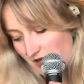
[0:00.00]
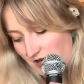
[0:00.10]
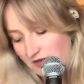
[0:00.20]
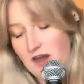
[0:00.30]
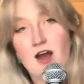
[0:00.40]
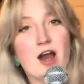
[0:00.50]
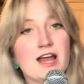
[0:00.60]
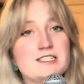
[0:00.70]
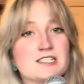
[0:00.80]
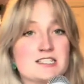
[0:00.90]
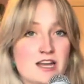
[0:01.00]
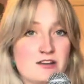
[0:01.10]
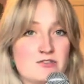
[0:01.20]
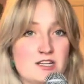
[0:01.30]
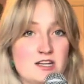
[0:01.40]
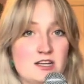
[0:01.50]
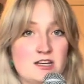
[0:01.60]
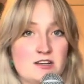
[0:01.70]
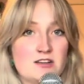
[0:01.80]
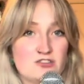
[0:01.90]
There is a safety,
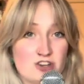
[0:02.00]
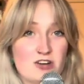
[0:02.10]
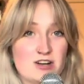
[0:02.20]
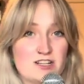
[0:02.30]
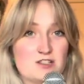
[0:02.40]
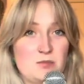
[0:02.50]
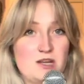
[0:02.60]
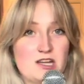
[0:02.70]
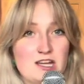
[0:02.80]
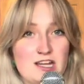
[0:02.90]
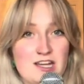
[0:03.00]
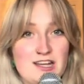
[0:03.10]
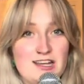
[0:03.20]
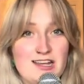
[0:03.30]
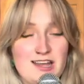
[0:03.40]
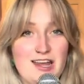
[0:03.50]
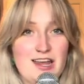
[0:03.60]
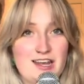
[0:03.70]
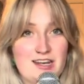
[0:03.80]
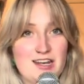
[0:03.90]
generally speaking,
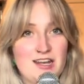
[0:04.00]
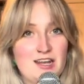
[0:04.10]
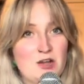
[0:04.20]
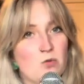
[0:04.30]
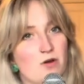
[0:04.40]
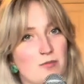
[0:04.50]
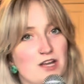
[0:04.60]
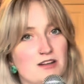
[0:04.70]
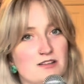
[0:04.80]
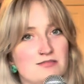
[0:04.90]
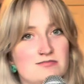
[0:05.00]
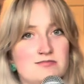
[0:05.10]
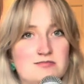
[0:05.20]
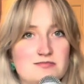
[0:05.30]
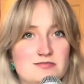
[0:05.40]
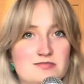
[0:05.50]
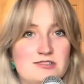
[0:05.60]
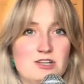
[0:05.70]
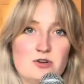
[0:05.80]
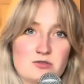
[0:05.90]
in women,
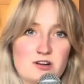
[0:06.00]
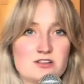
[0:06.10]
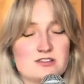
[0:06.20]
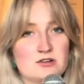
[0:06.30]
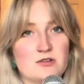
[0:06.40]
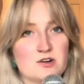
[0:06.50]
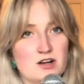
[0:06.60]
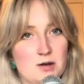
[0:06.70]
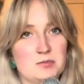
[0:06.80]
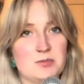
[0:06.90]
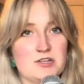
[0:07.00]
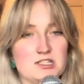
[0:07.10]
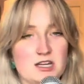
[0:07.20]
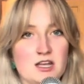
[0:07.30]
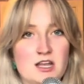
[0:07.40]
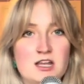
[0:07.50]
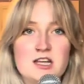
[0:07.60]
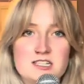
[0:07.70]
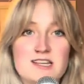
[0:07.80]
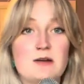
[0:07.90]
thirsting over, complimenting,
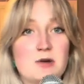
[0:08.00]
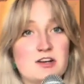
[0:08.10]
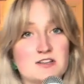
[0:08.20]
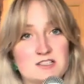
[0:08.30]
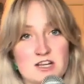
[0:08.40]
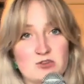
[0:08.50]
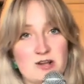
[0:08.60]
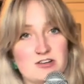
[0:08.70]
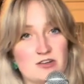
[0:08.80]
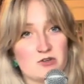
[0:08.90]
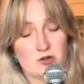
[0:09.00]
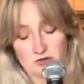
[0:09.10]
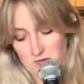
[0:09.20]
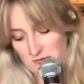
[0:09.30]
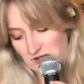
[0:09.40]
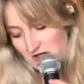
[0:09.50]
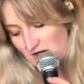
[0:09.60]
celebrating the sexuality of another woman.